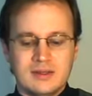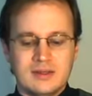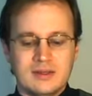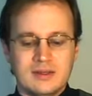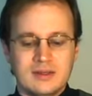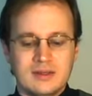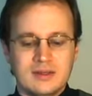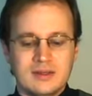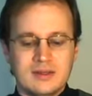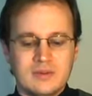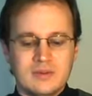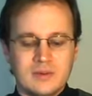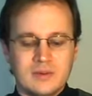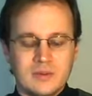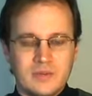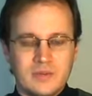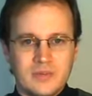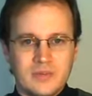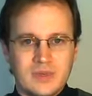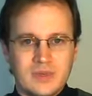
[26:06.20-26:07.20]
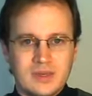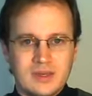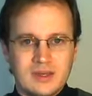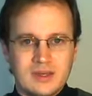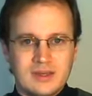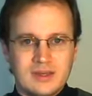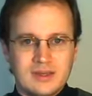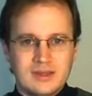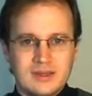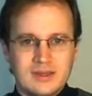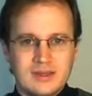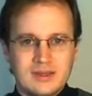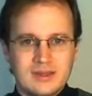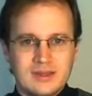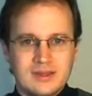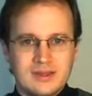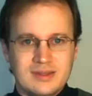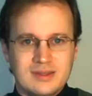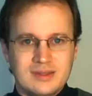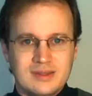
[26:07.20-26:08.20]

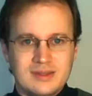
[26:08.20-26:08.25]
Nobody speaks.